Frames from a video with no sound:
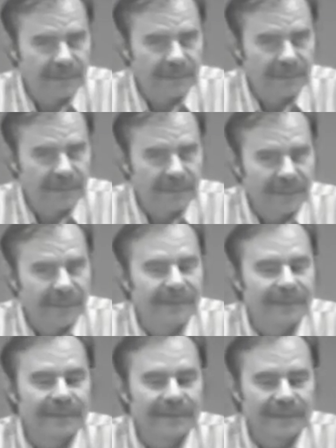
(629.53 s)
Yeah,
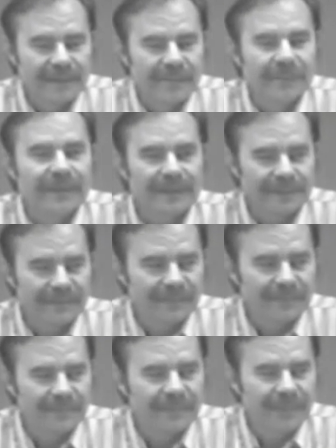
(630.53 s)
yeah. but, uh,
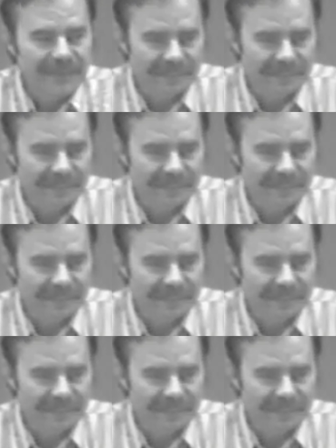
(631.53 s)
but,